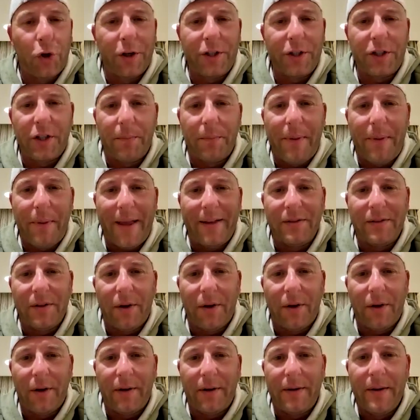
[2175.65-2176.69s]
It just depends
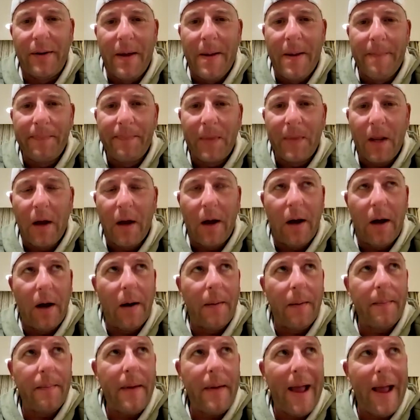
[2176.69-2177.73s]
on
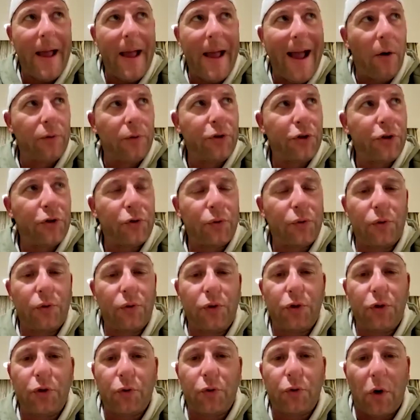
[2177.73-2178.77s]
how
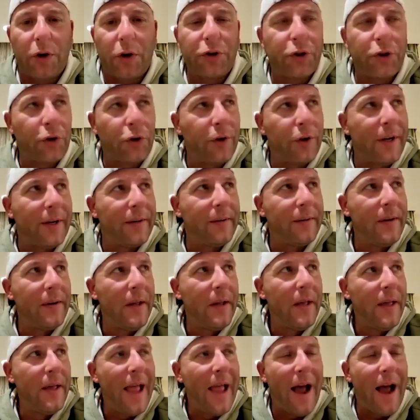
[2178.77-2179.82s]
structured and
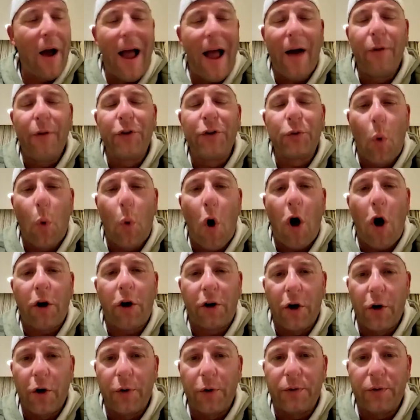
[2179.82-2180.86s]
how this walk
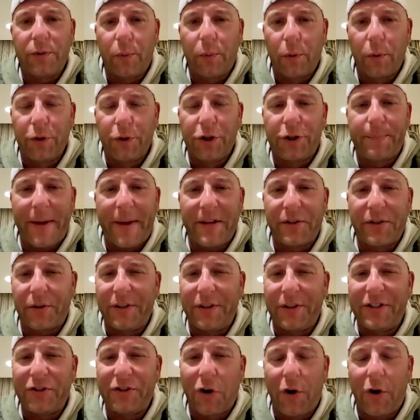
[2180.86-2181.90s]
goes. We're just
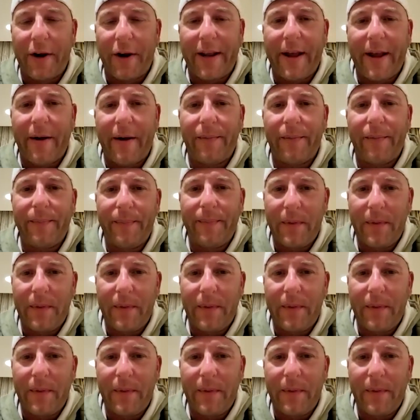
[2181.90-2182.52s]
basically starting out.